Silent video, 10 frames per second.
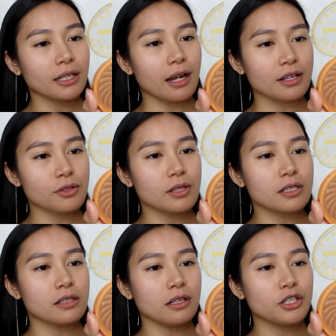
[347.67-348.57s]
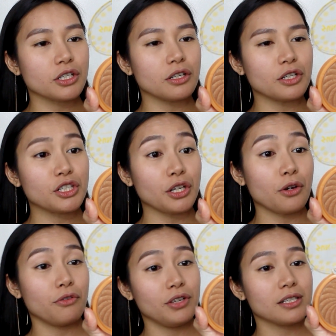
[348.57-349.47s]
Yeah, so this is the
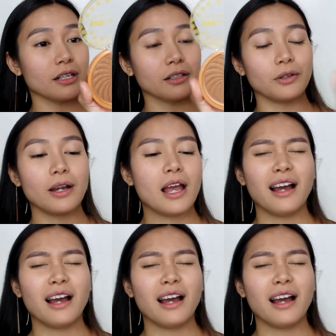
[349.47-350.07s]
GIOVI Sun Glow.